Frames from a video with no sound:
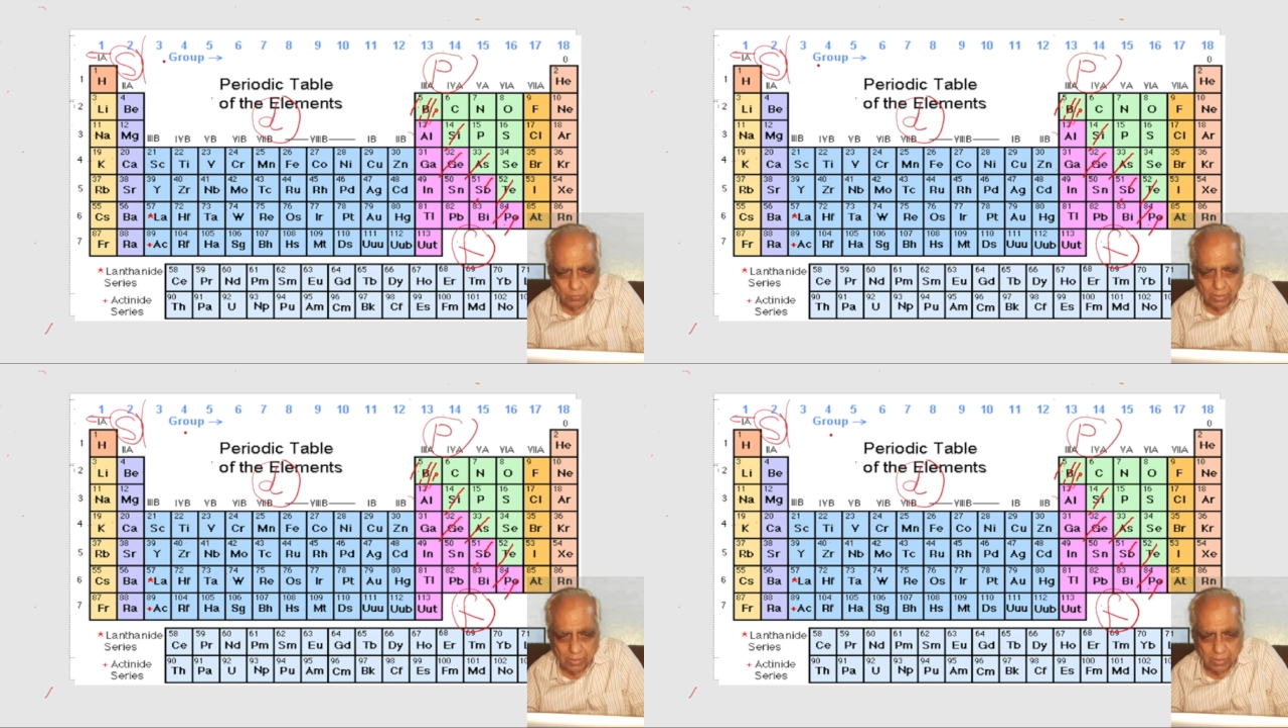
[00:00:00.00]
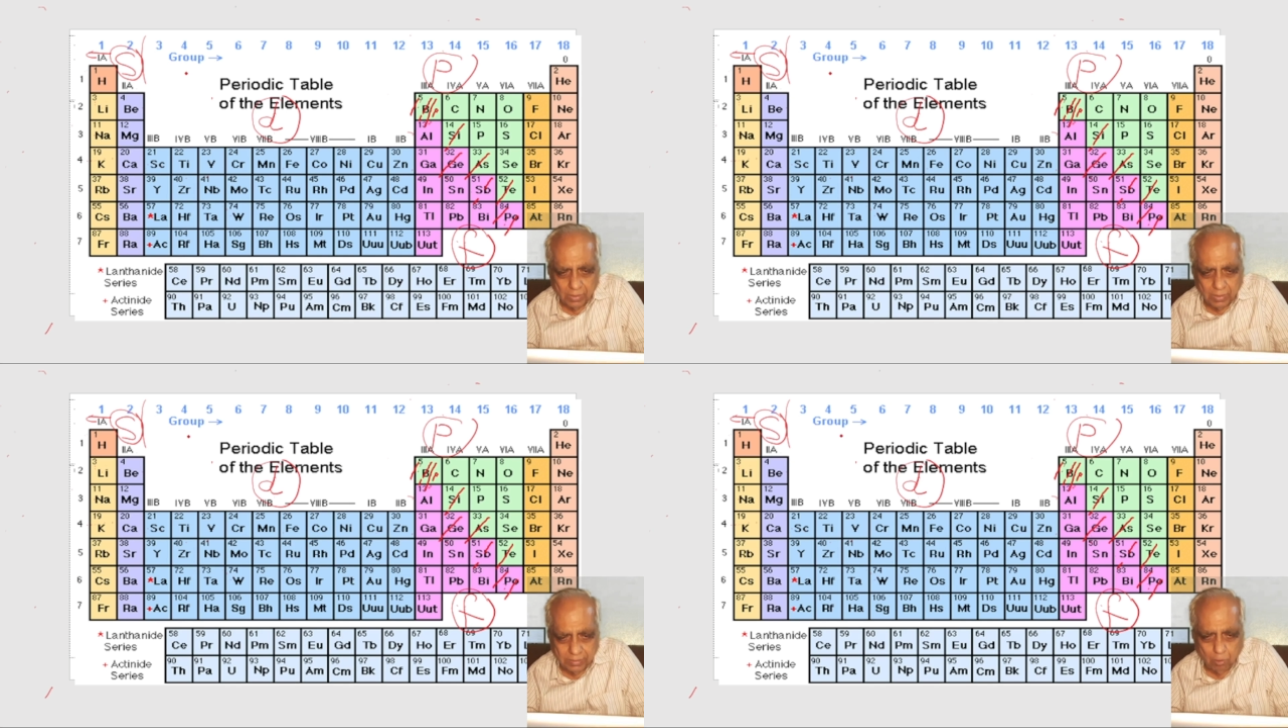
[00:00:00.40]
D
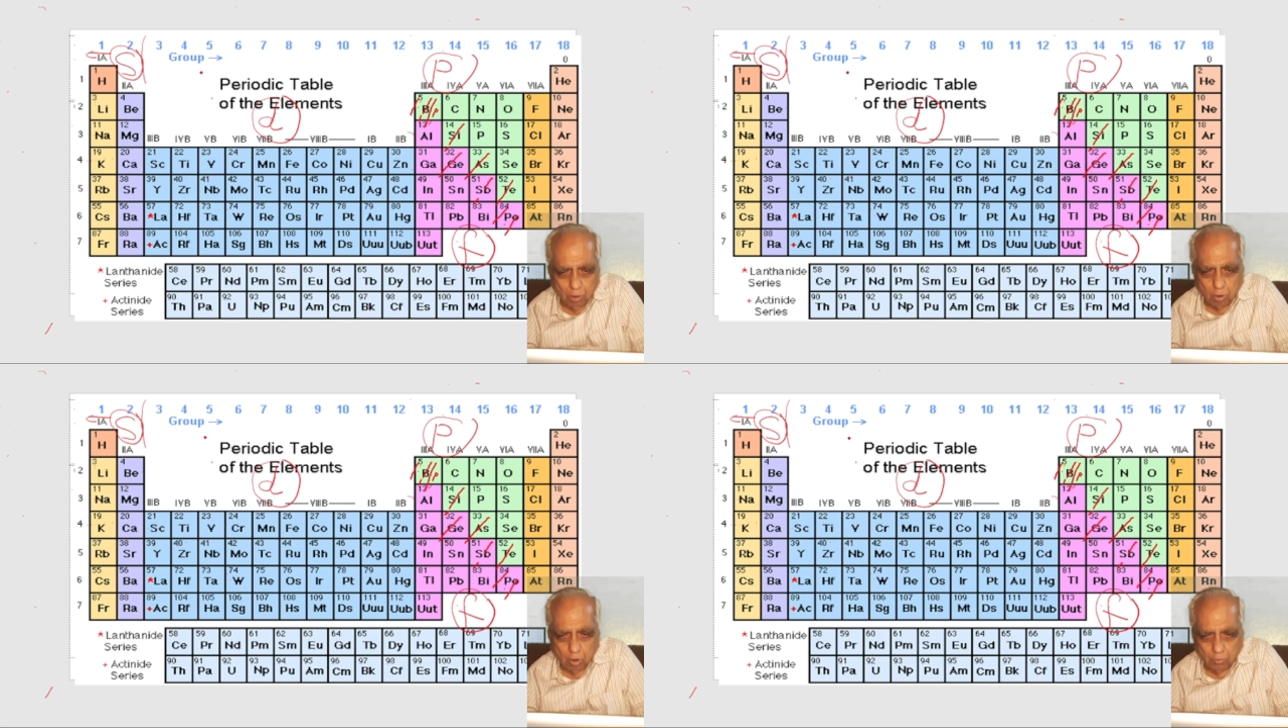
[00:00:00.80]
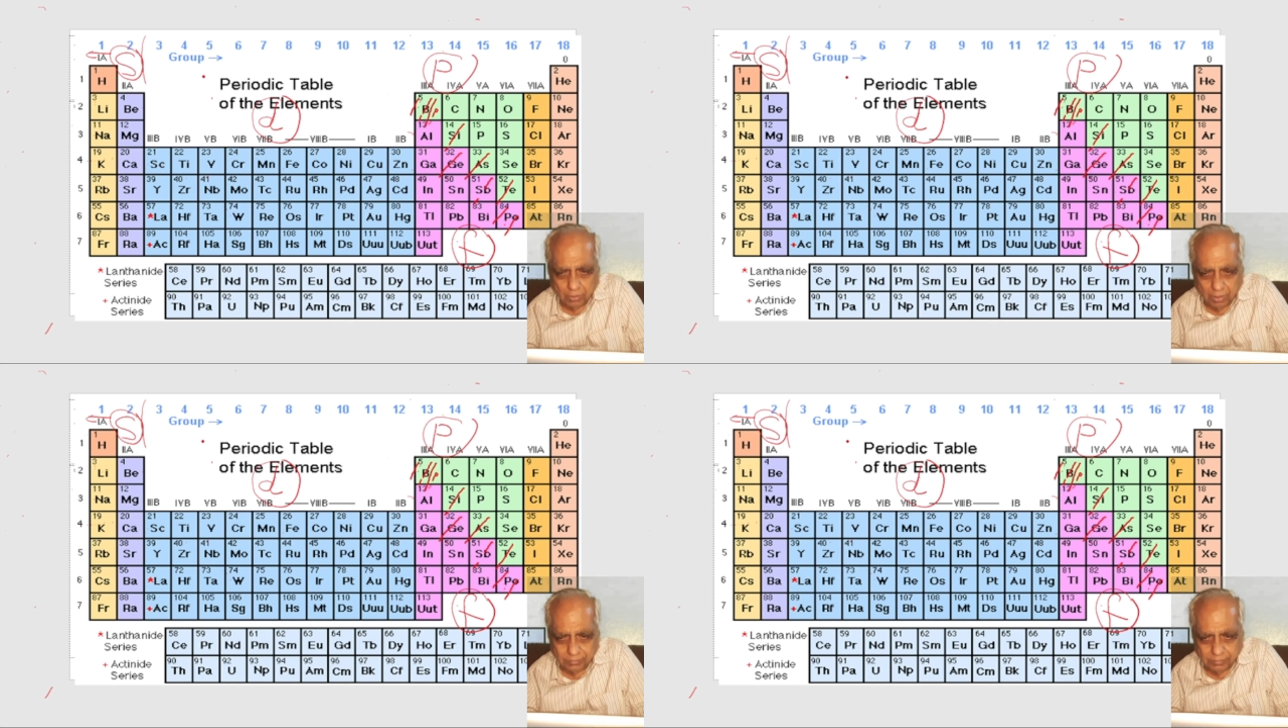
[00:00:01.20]
block of
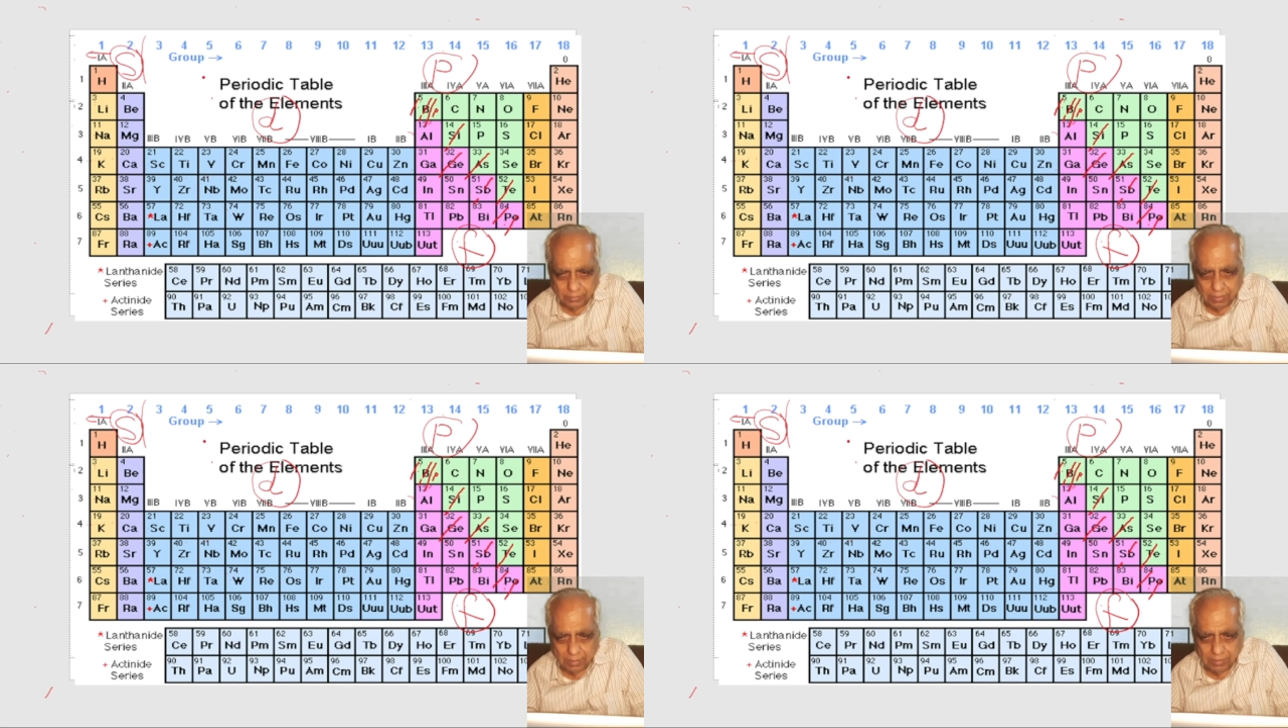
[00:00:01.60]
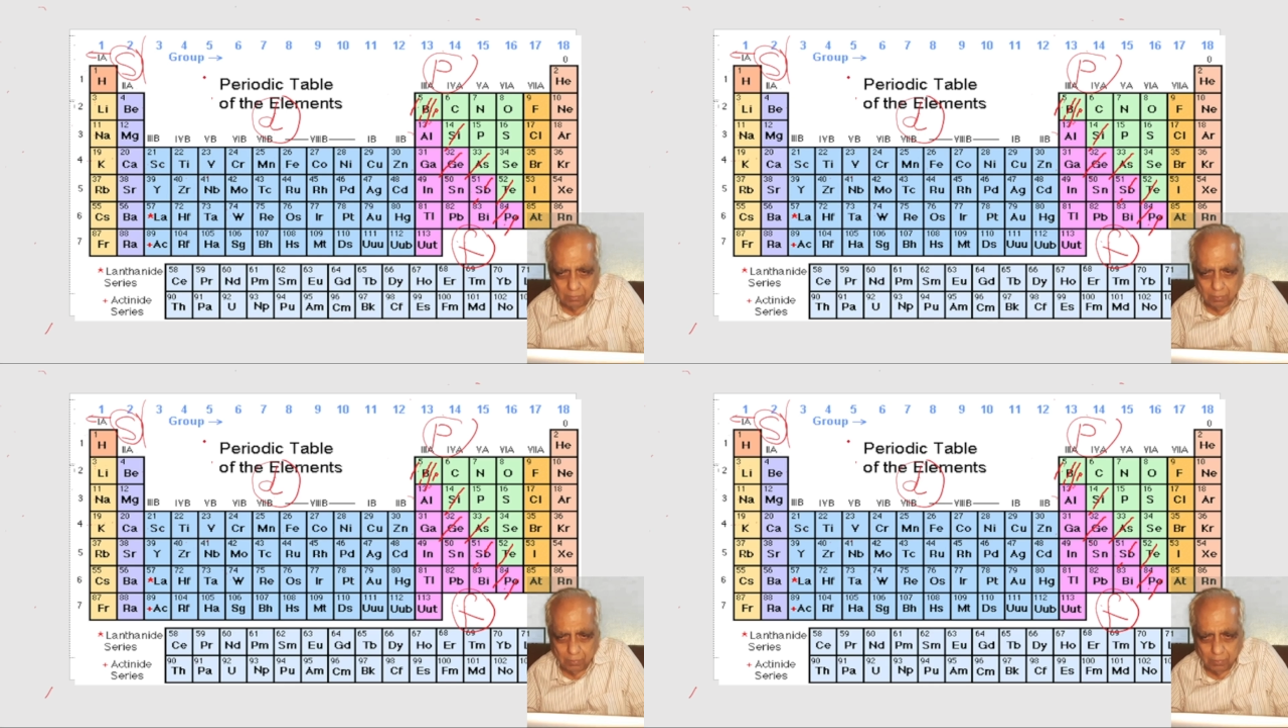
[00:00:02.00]
transition element,